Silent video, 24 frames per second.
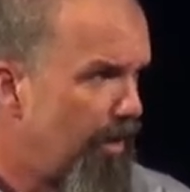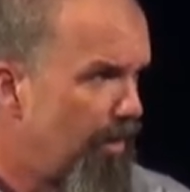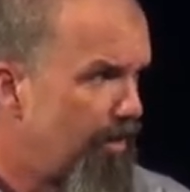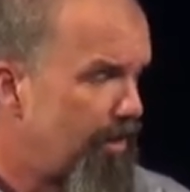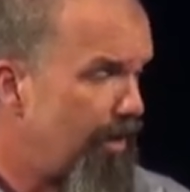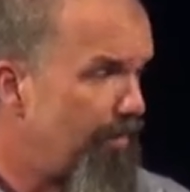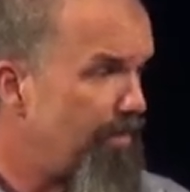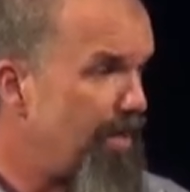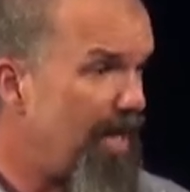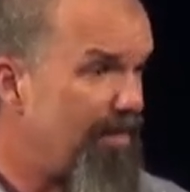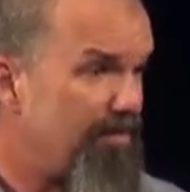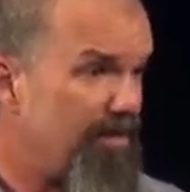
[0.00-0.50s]

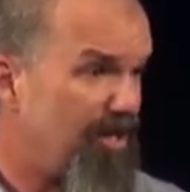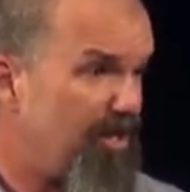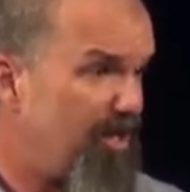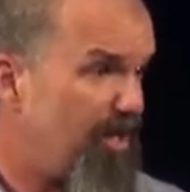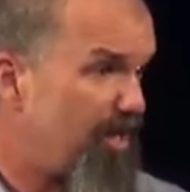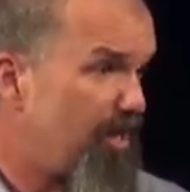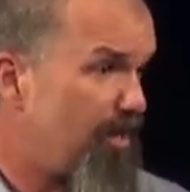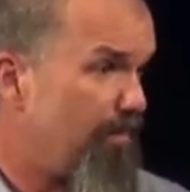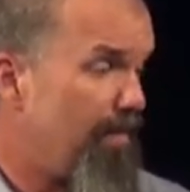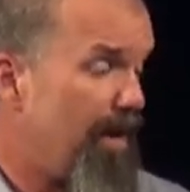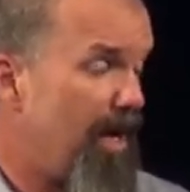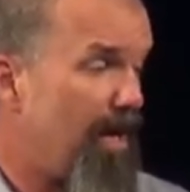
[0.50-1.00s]
Sometimes it's
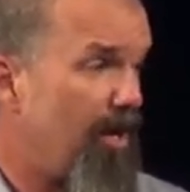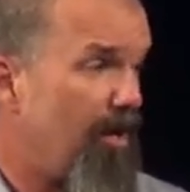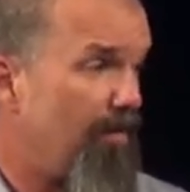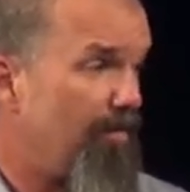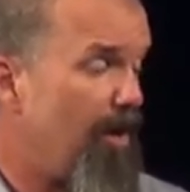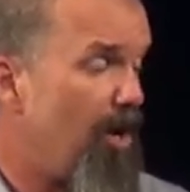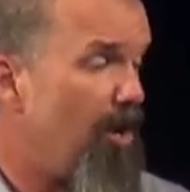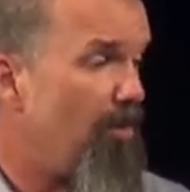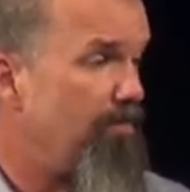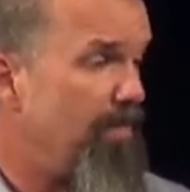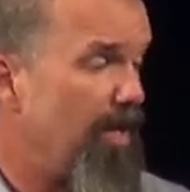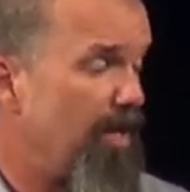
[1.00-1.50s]
just a matter of
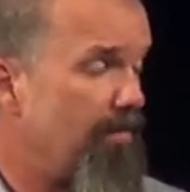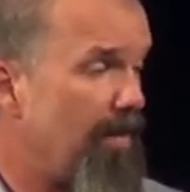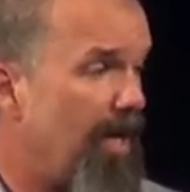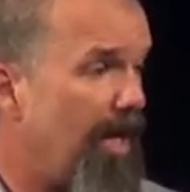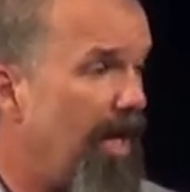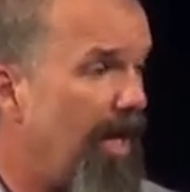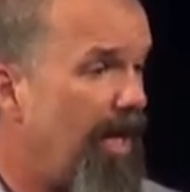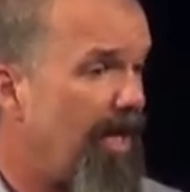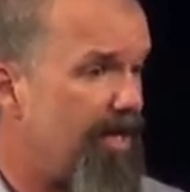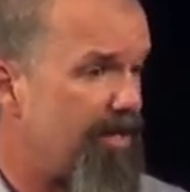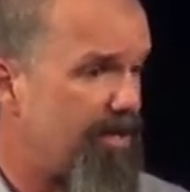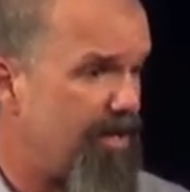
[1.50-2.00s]
opening my
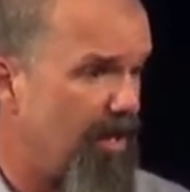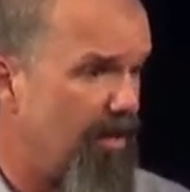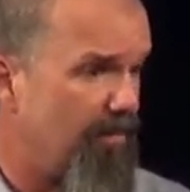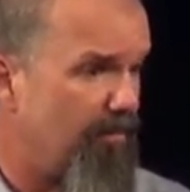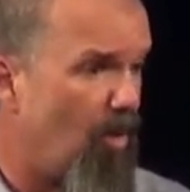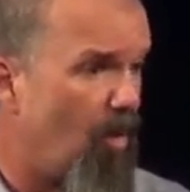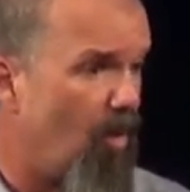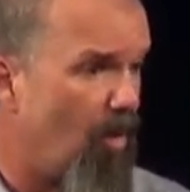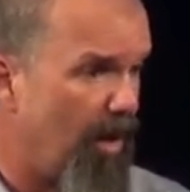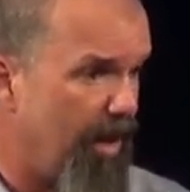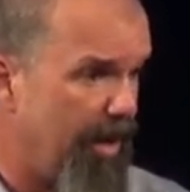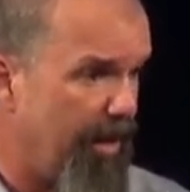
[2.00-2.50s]
eyes in the
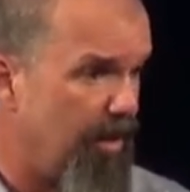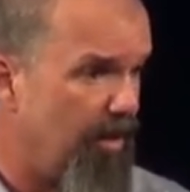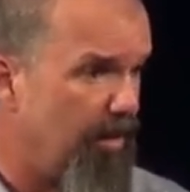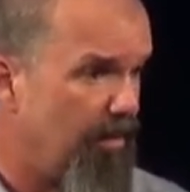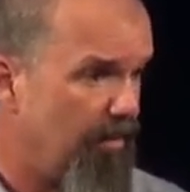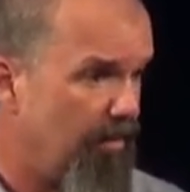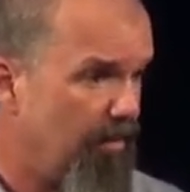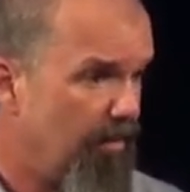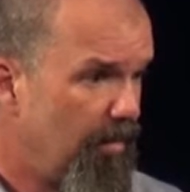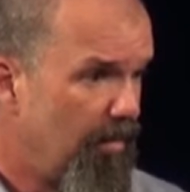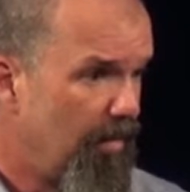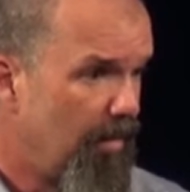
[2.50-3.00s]
morning
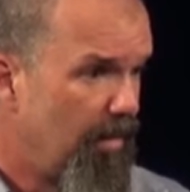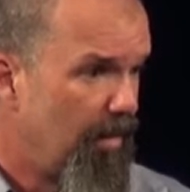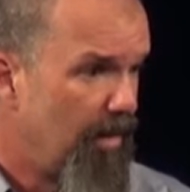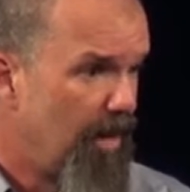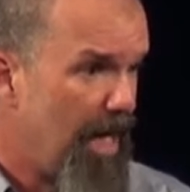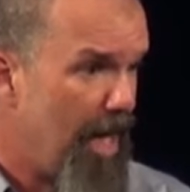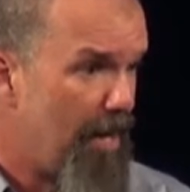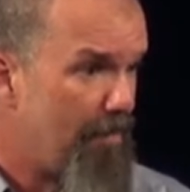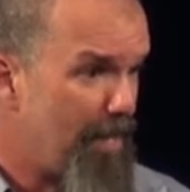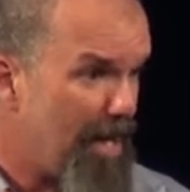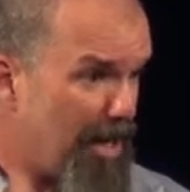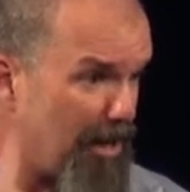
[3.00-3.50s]

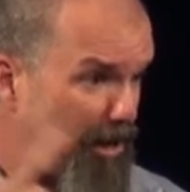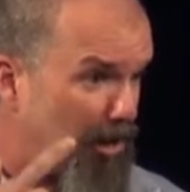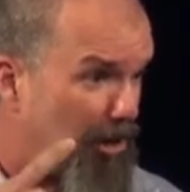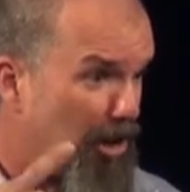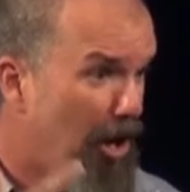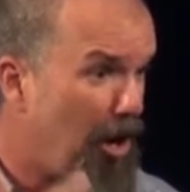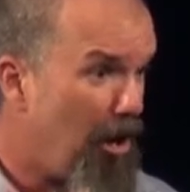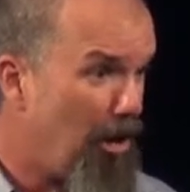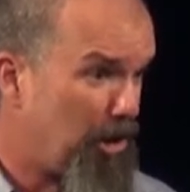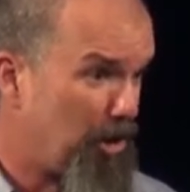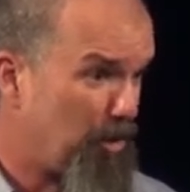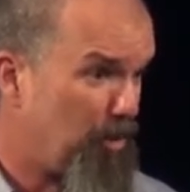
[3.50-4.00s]
and my
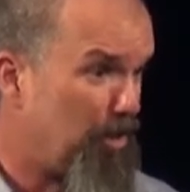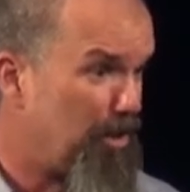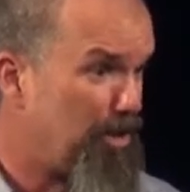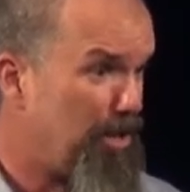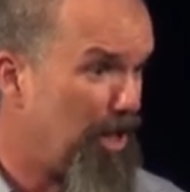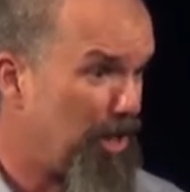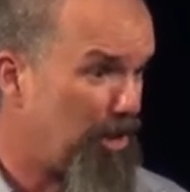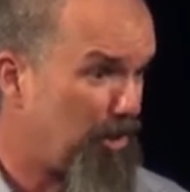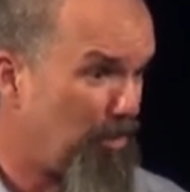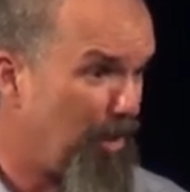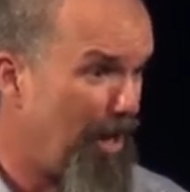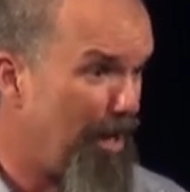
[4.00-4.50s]
thoughts will
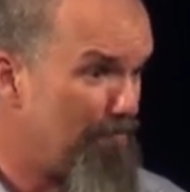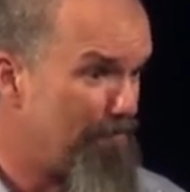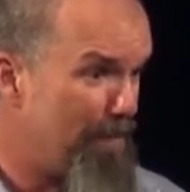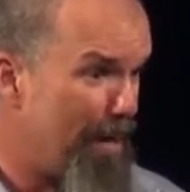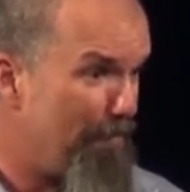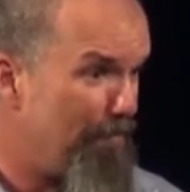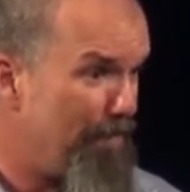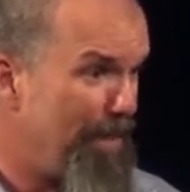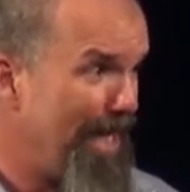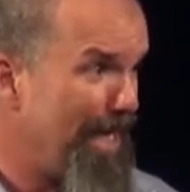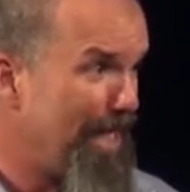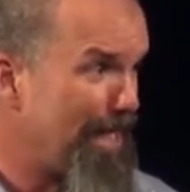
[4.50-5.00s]
disrupt my
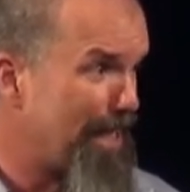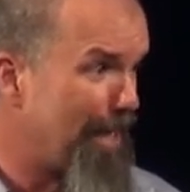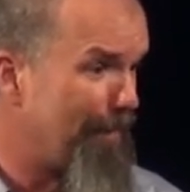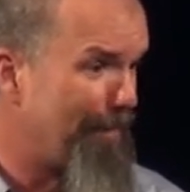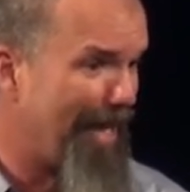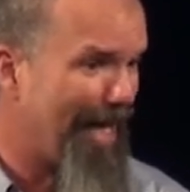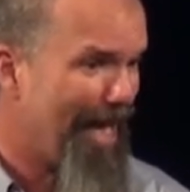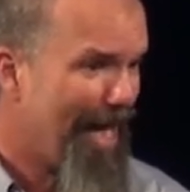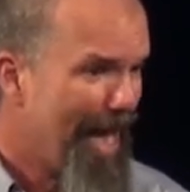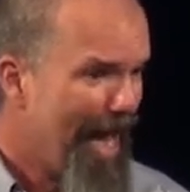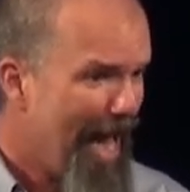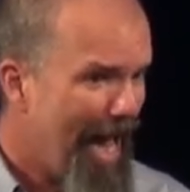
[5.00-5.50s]
peace. I'm
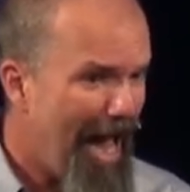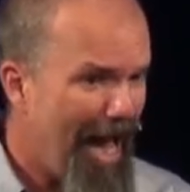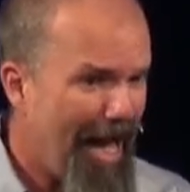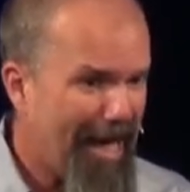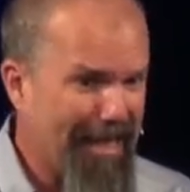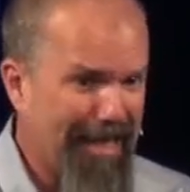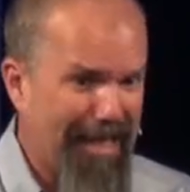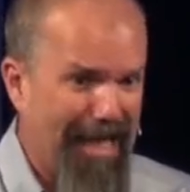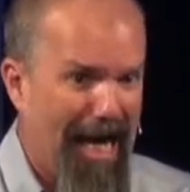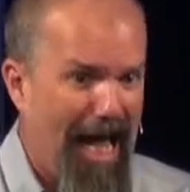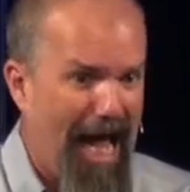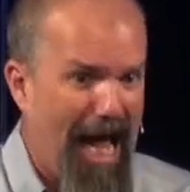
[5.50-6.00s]
like, how
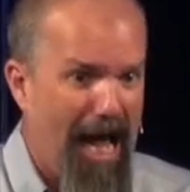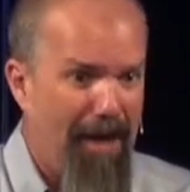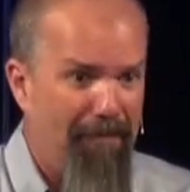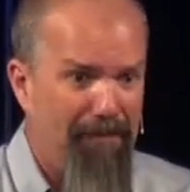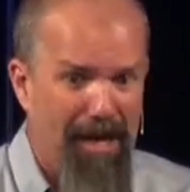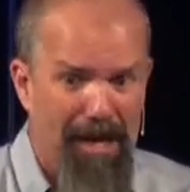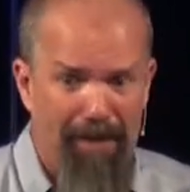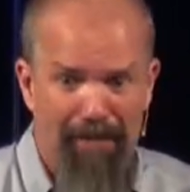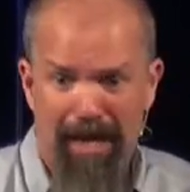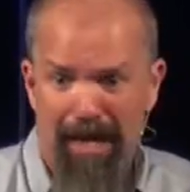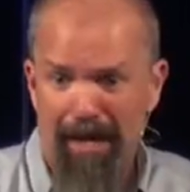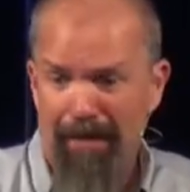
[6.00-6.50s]
does that
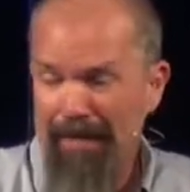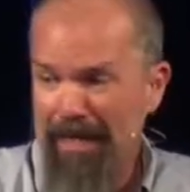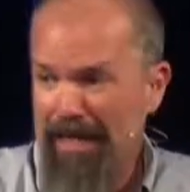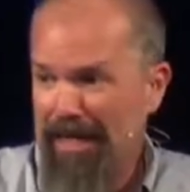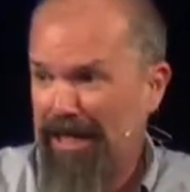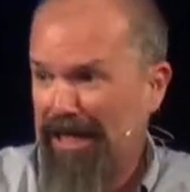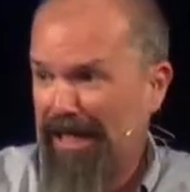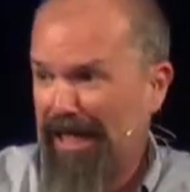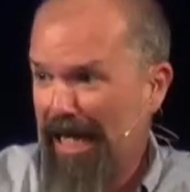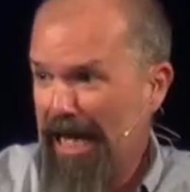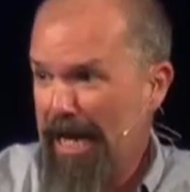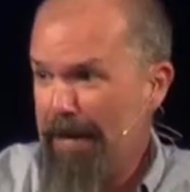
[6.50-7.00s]
happen? I've been, I've been
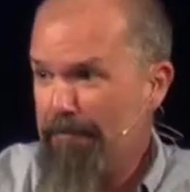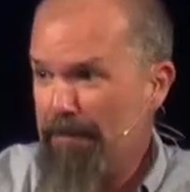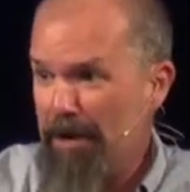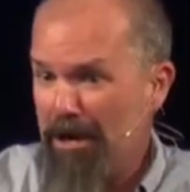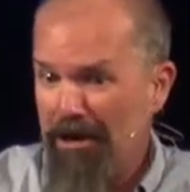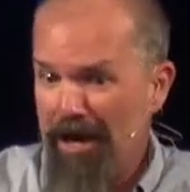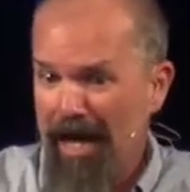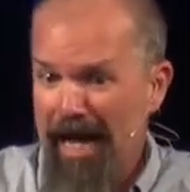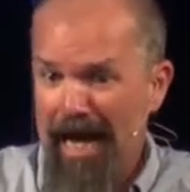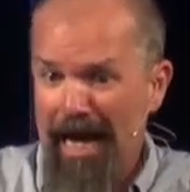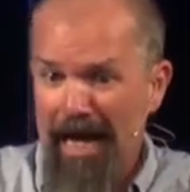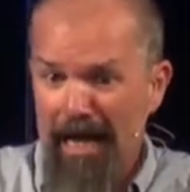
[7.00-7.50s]
asleep
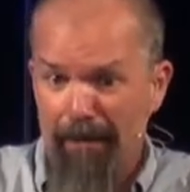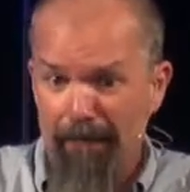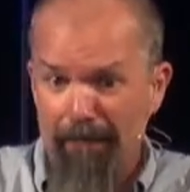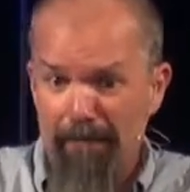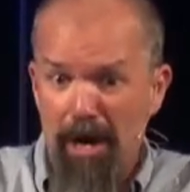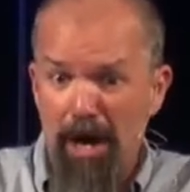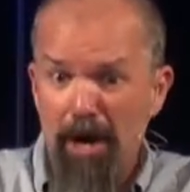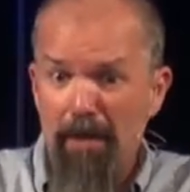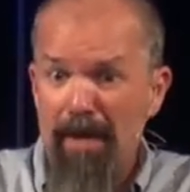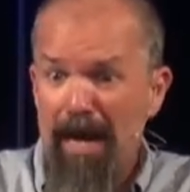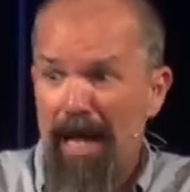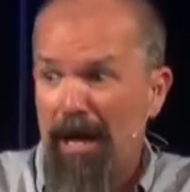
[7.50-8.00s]
all night, and the
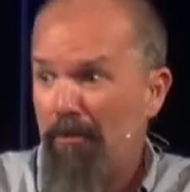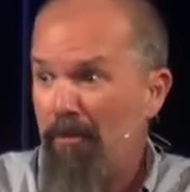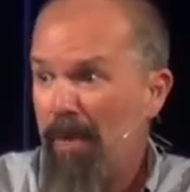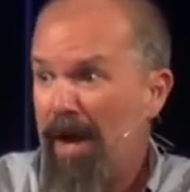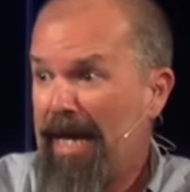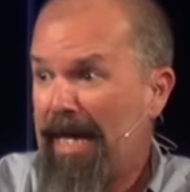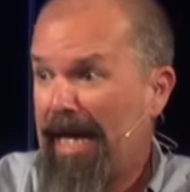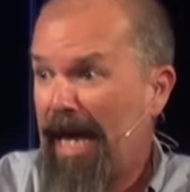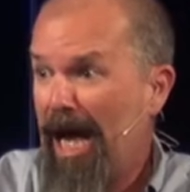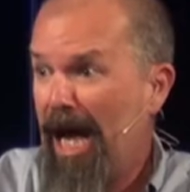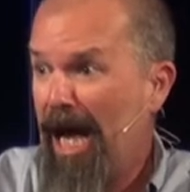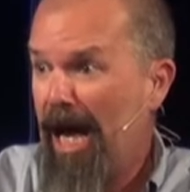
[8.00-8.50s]
moment I
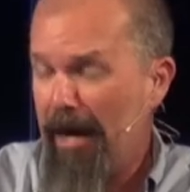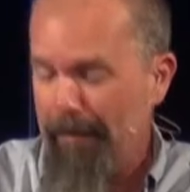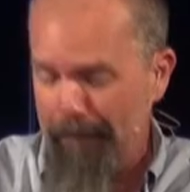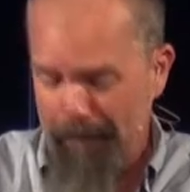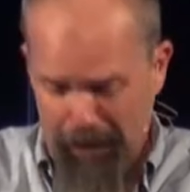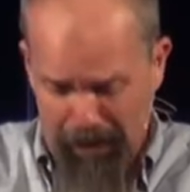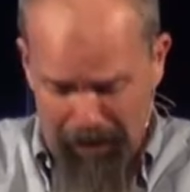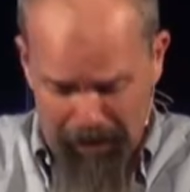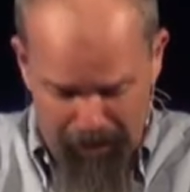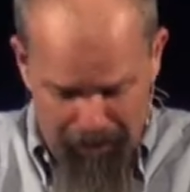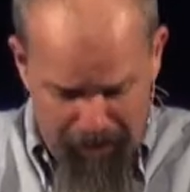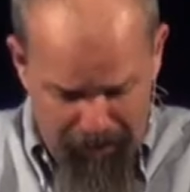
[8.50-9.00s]
wake up,
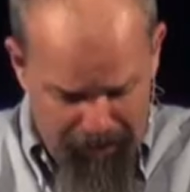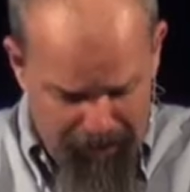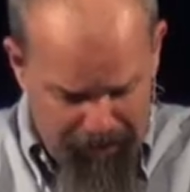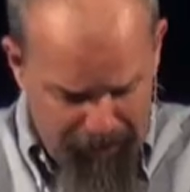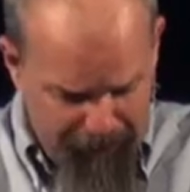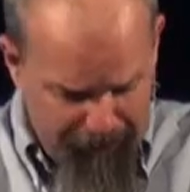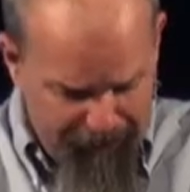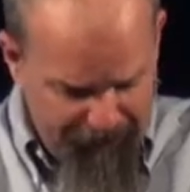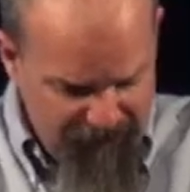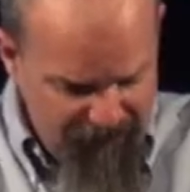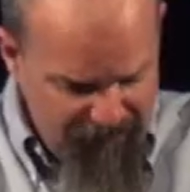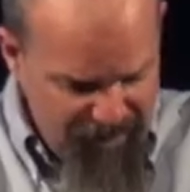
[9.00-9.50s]

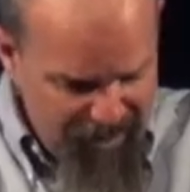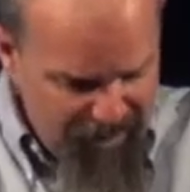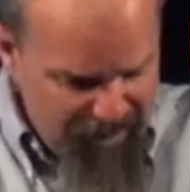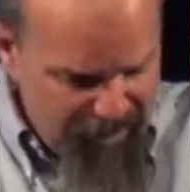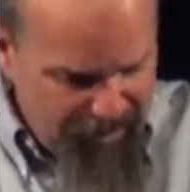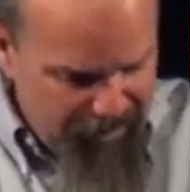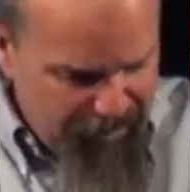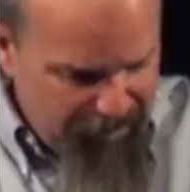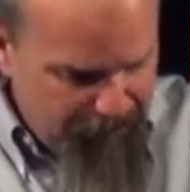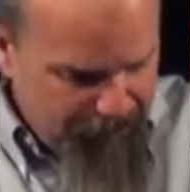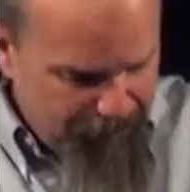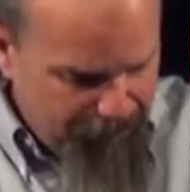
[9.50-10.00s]

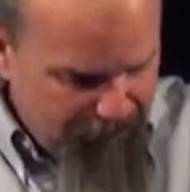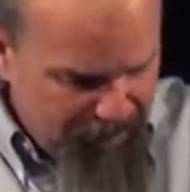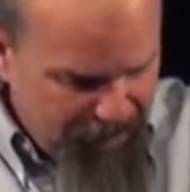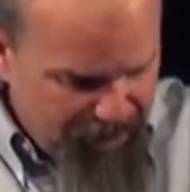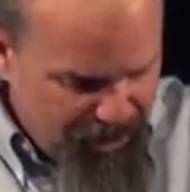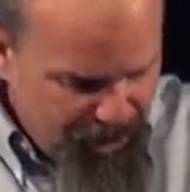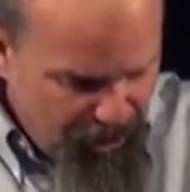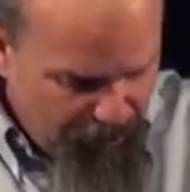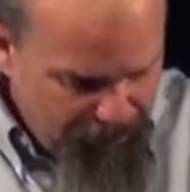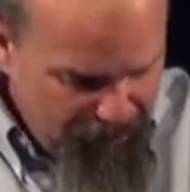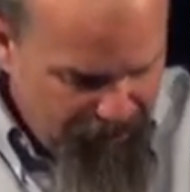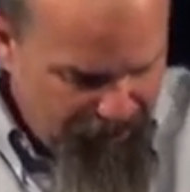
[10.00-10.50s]

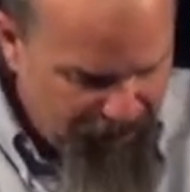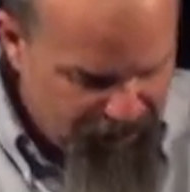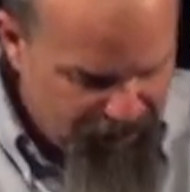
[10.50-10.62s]
Something